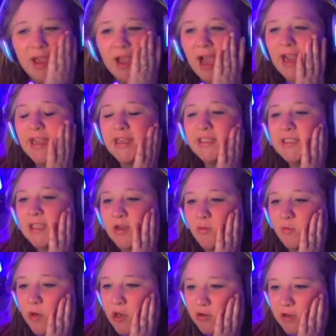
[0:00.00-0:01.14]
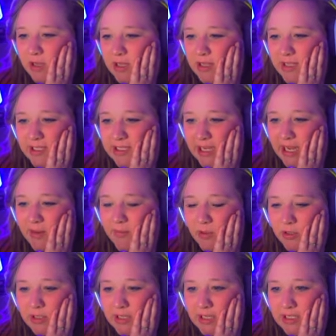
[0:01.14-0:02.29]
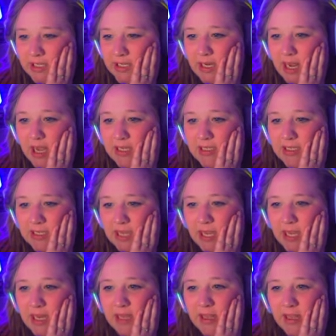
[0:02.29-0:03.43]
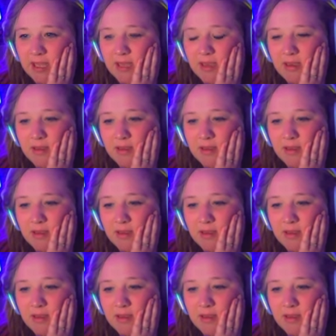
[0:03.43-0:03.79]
I guess like when you click the table, does it not say anything?